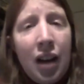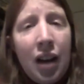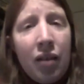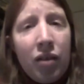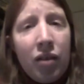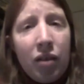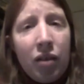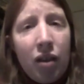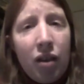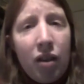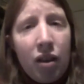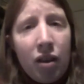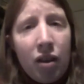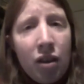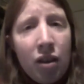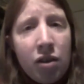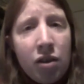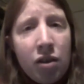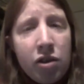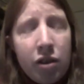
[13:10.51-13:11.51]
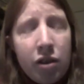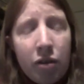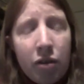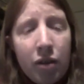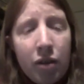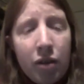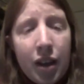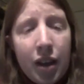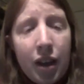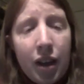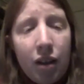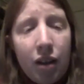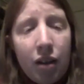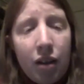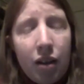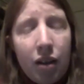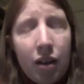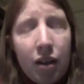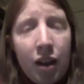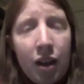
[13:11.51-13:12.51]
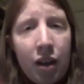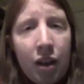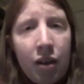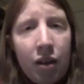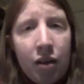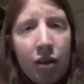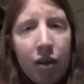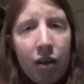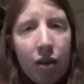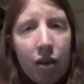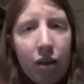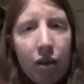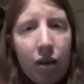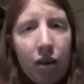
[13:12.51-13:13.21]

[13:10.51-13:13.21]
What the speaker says: I have a college degree and